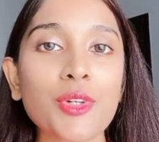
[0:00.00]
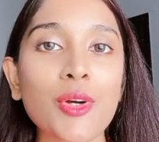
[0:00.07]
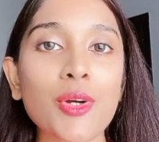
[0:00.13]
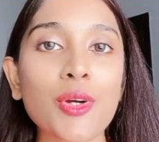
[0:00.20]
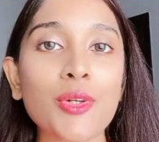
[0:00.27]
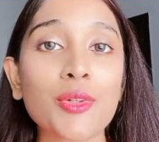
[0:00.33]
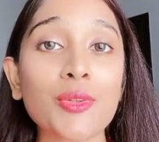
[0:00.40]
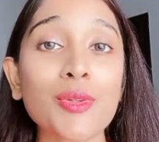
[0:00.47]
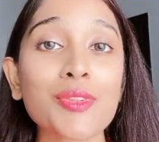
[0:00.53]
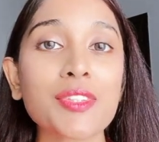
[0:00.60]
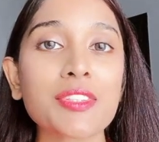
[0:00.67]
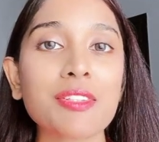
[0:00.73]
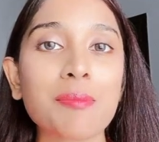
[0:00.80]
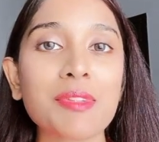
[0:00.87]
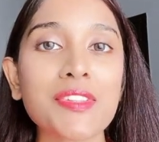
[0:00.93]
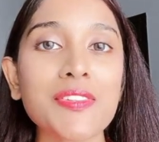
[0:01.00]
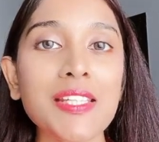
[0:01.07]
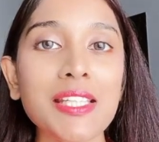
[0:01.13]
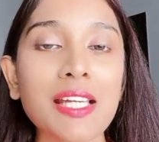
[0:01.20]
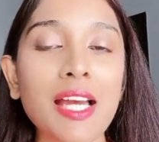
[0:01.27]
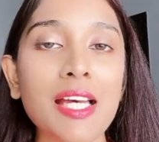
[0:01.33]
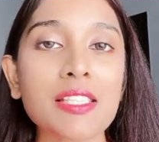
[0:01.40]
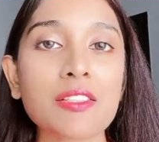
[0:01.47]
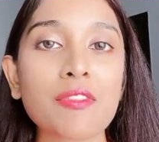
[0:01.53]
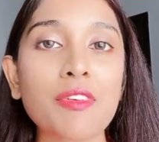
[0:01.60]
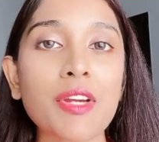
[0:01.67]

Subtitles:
or Rosa damascena, has a